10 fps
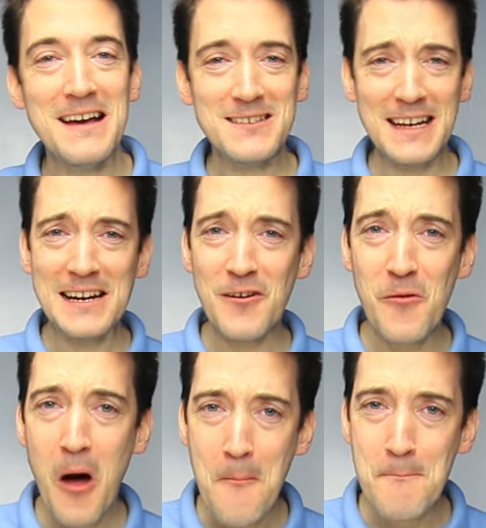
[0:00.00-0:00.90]
It's like a
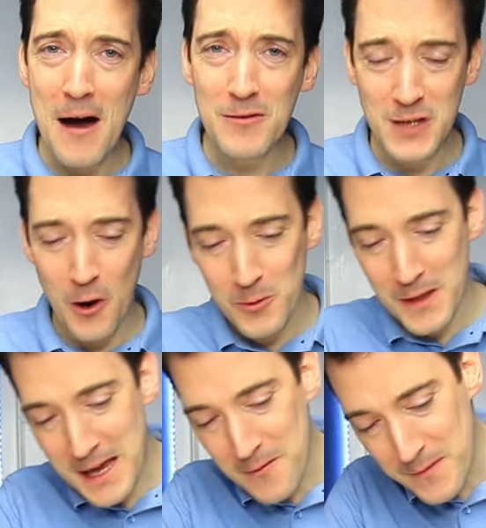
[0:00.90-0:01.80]
little mouse hole
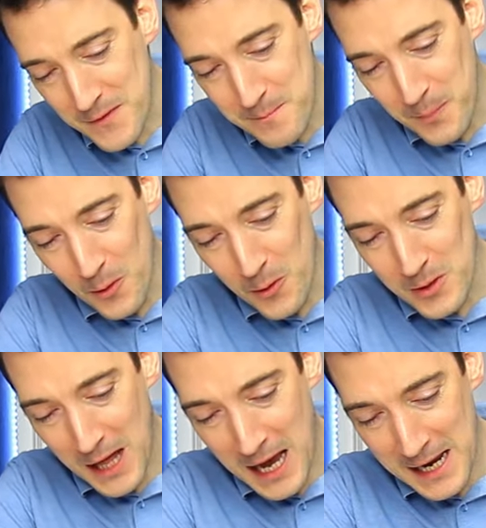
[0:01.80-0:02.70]
there with the
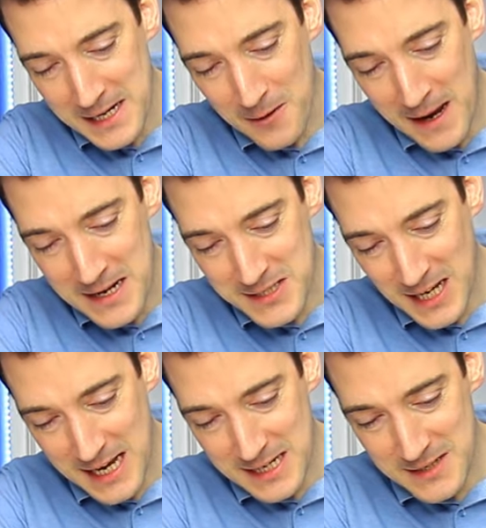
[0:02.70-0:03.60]
ball hiding away
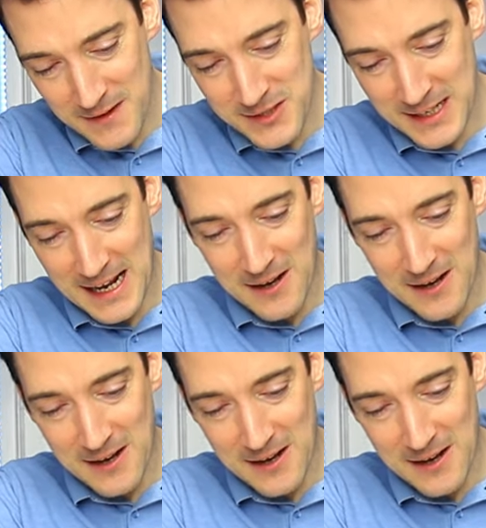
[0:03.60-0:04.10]
inside. Let's see if I can just get